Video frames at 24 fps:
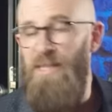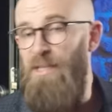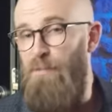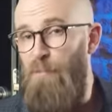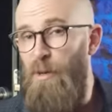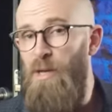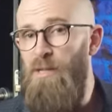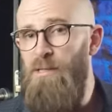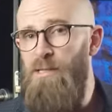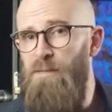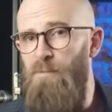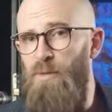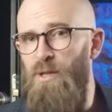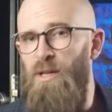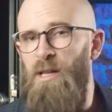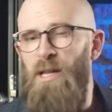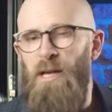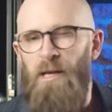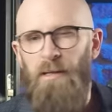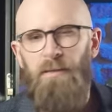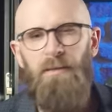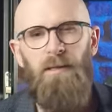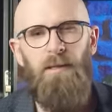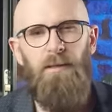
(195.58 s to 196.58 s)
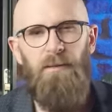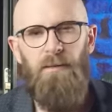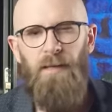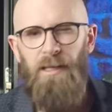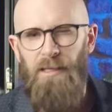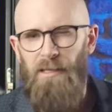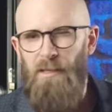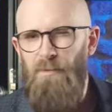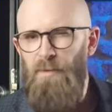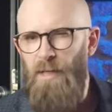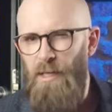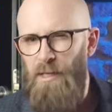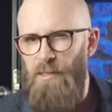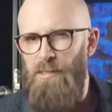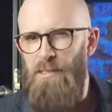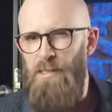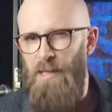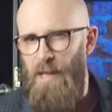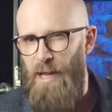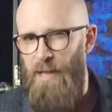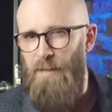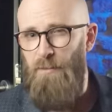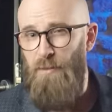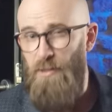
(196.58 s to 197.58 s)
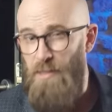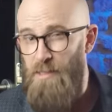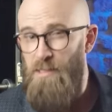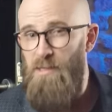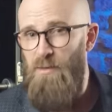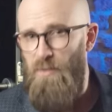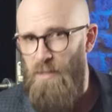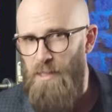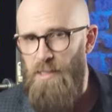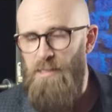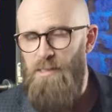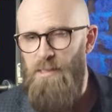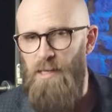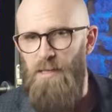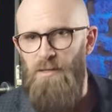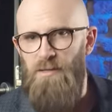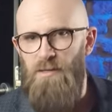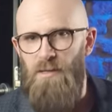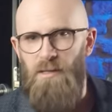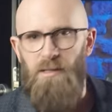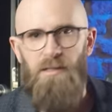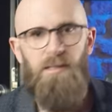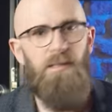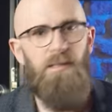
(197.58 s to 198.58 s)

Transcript: It's possible that they even hunted animals to extinction,